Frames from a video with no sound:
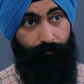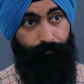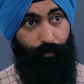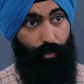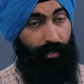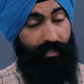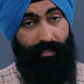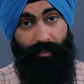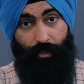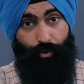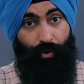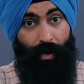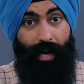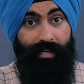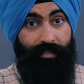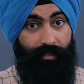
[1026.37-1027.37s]
You could see a
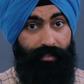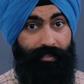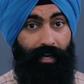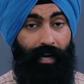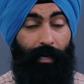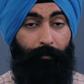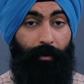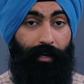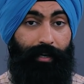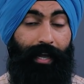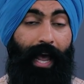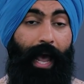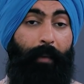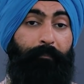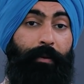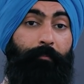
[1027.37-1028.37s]
crash in the stock market
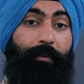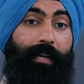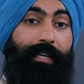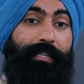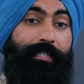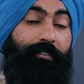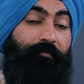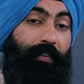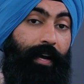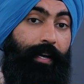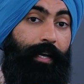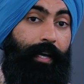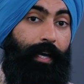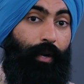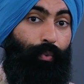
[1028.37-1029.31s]
happen because the Fed